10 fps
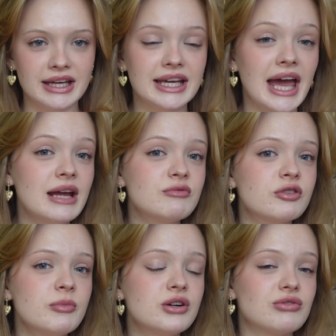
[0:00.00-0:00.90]
It came
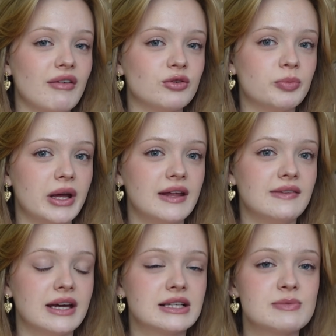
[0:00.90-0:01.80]
from a gravel pit
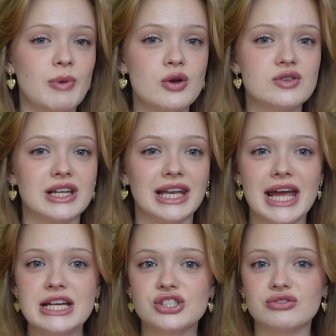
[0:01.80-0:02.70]
that exposed the
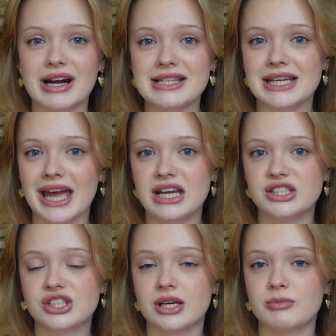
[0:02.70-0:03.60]
late Jurassic
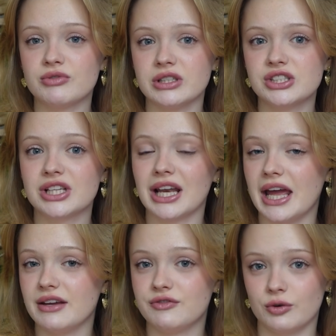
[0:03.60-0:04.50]
aged Kimmeridge
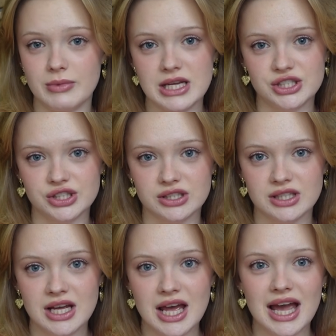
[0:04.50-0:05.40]
Clay Formation
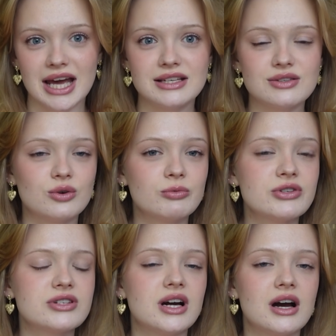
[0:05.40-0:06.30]
and is
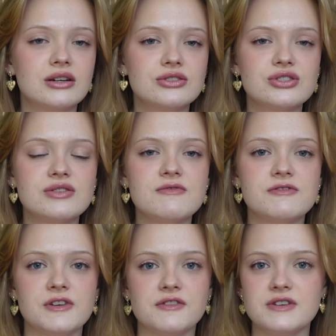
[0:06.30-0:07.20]
almost
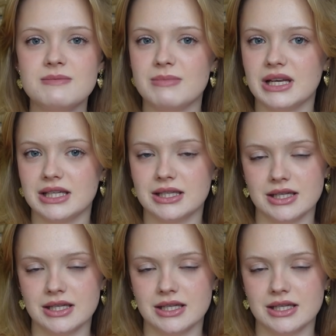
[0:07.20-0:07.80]
150 million